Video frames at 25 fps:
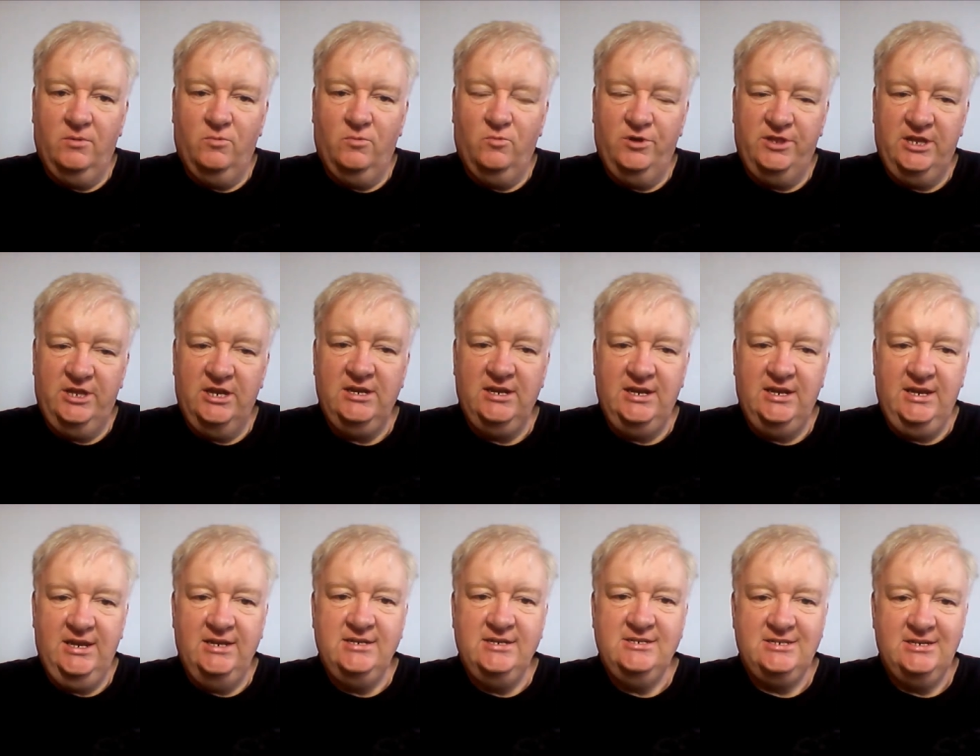within
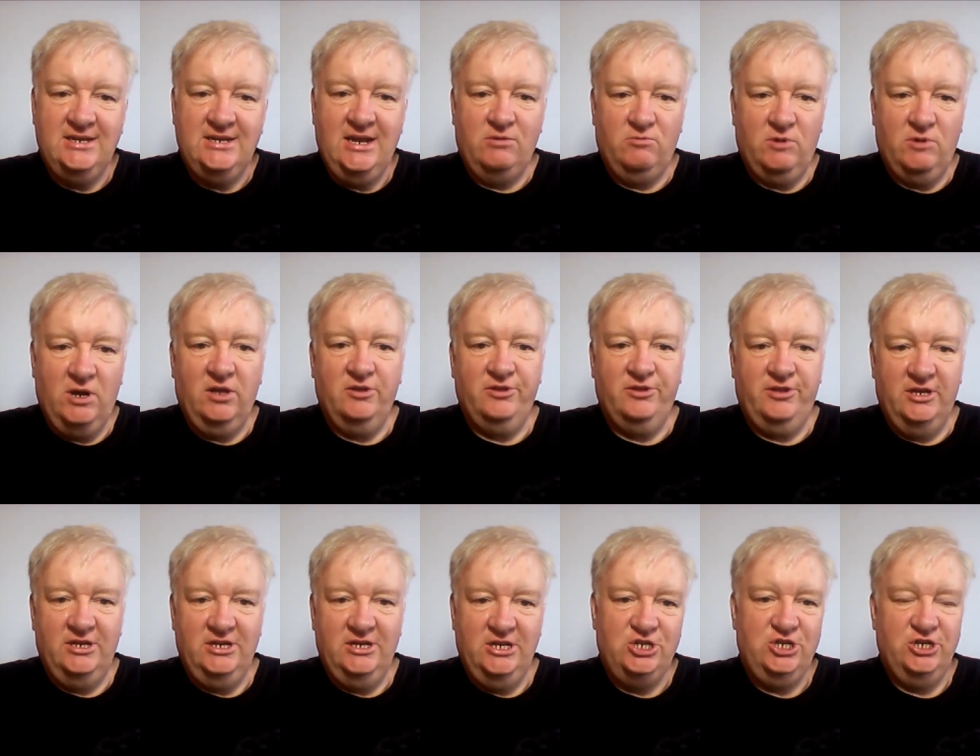the Internet
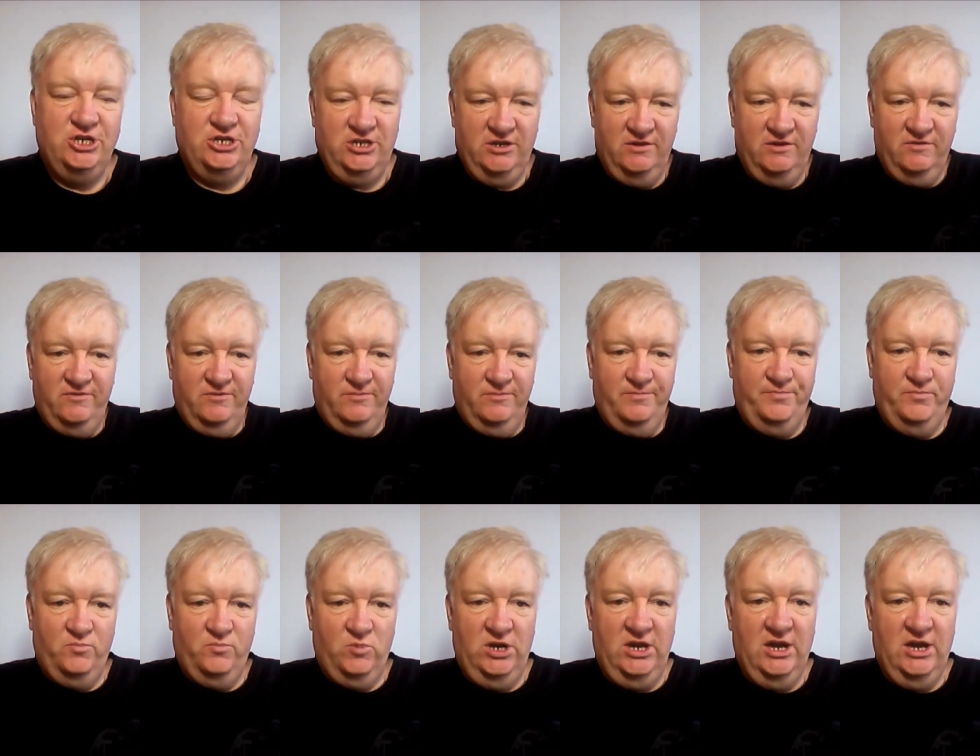Wealth Initiative,
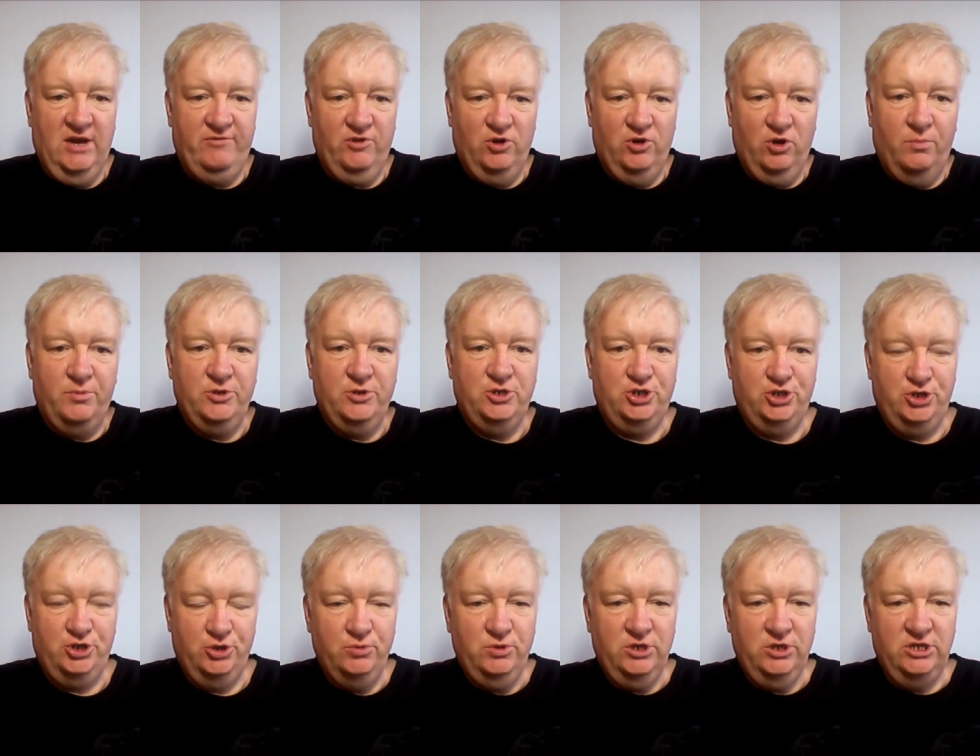we have an
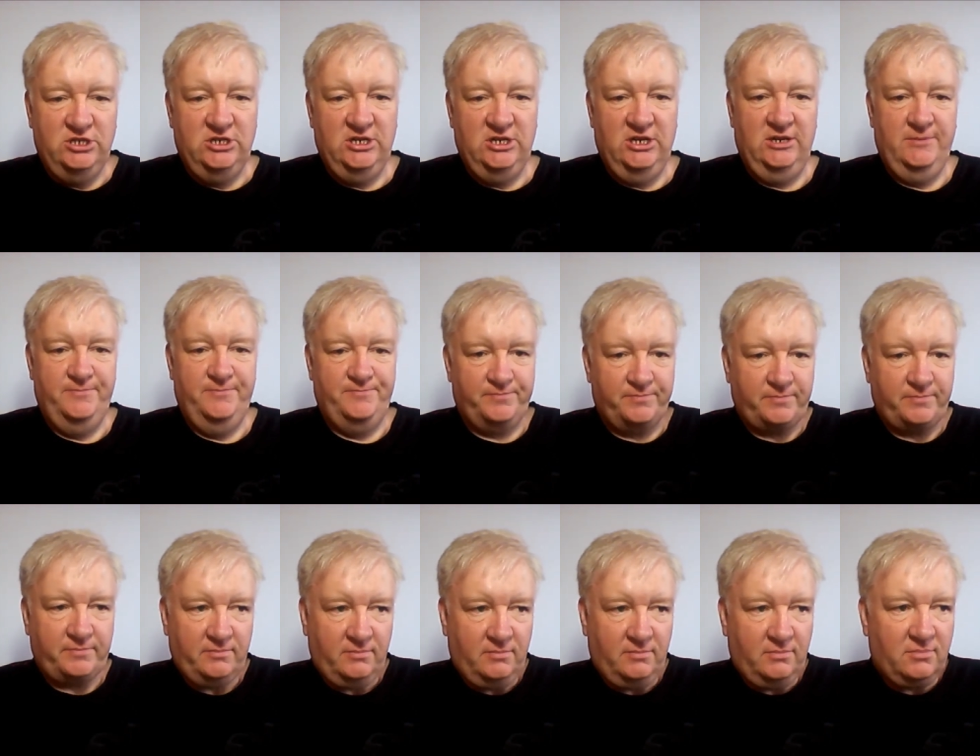opportunity
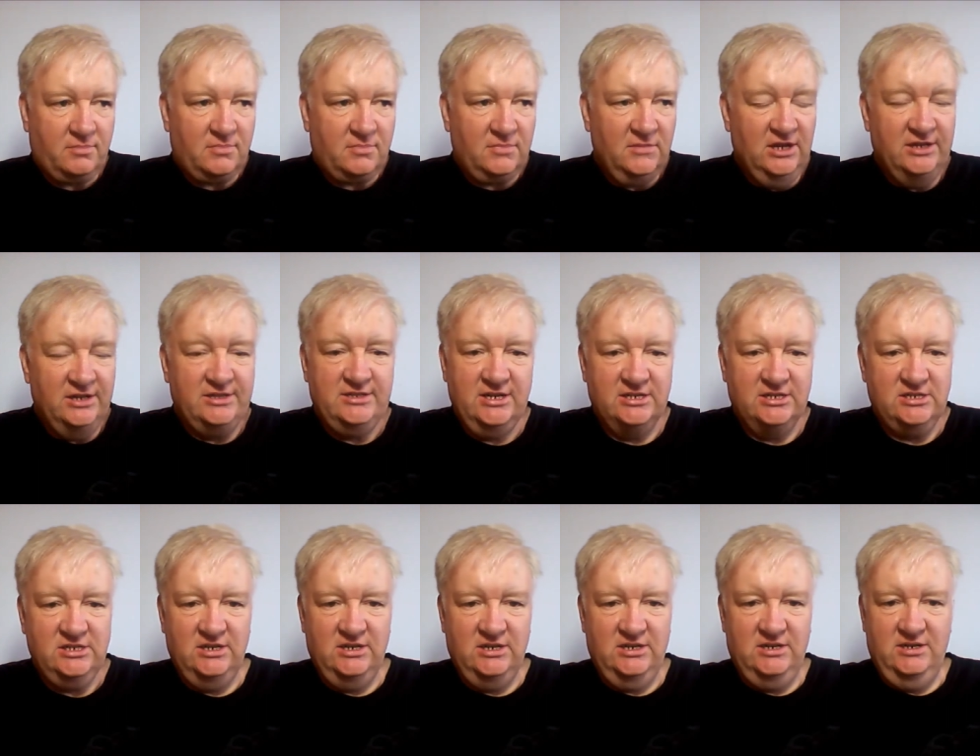that
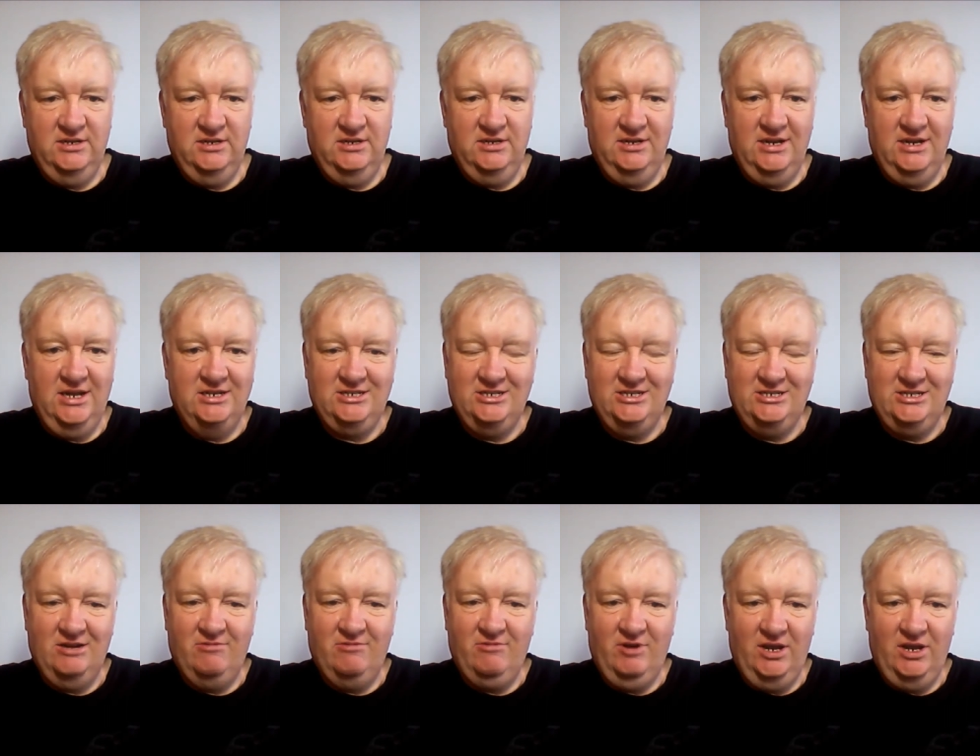doesn't
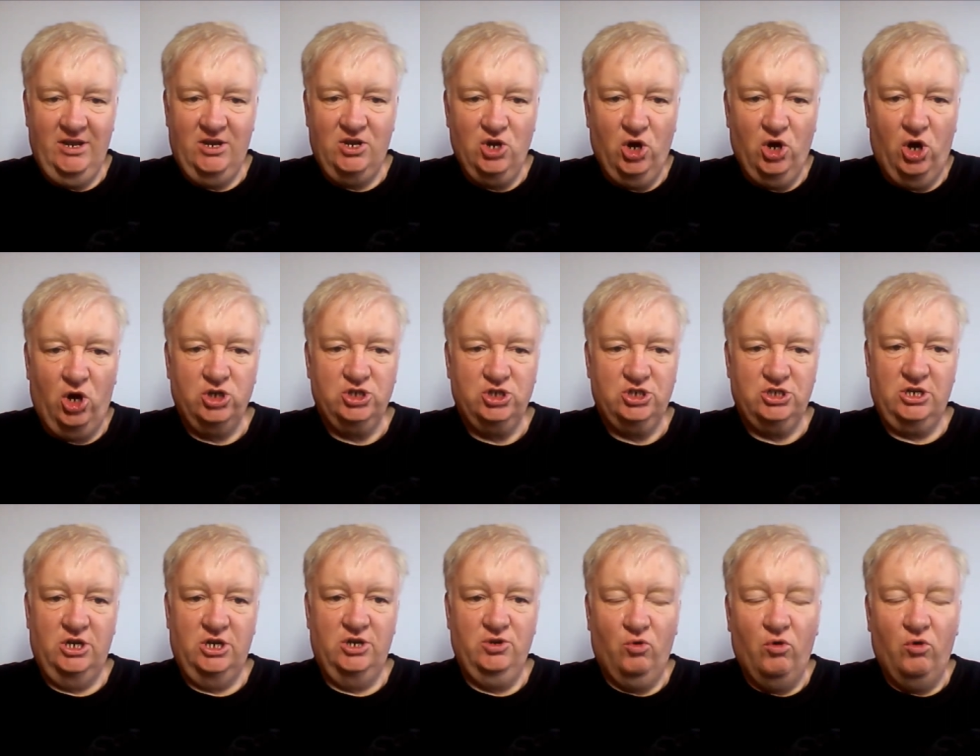necessarily
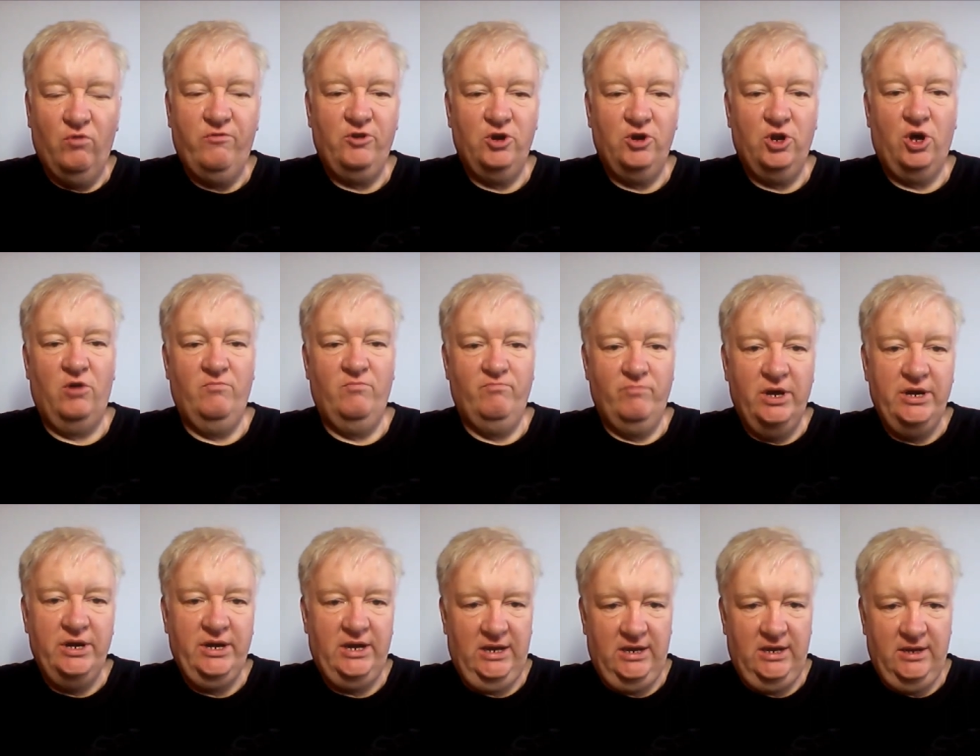cost an awful lot of
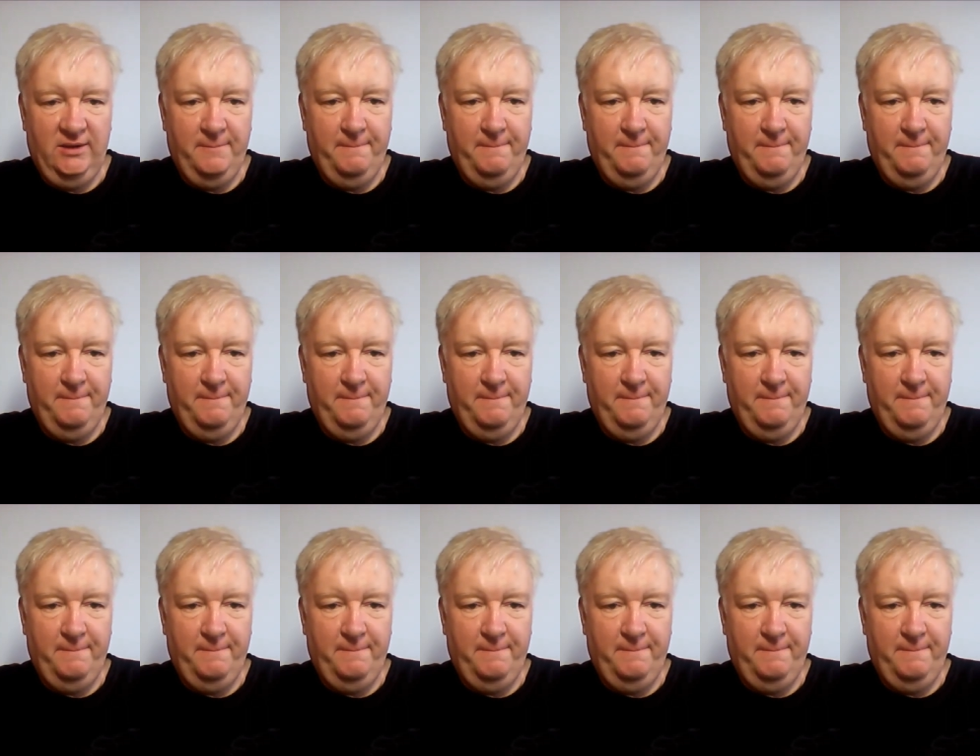money.